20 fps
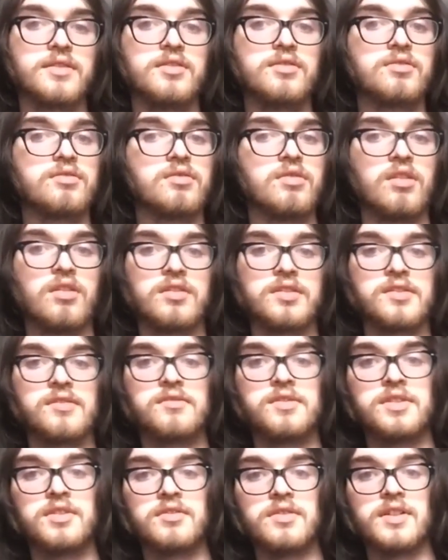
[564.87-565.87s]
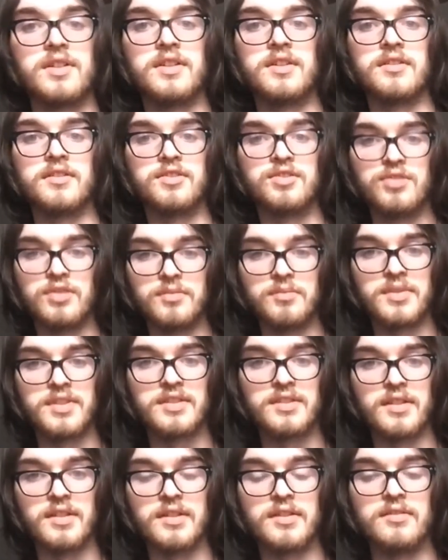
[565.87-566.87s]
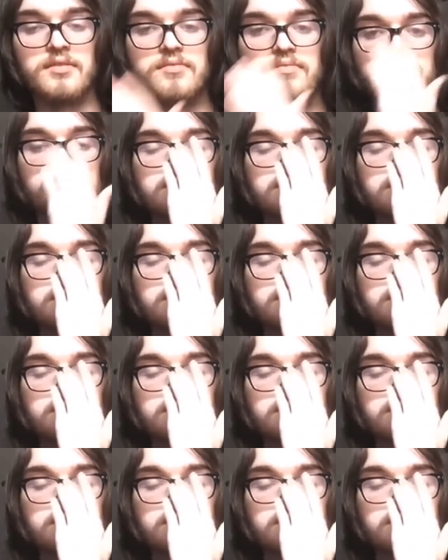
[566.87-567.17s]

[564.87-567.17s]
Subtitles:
you'll also do it in the dream state.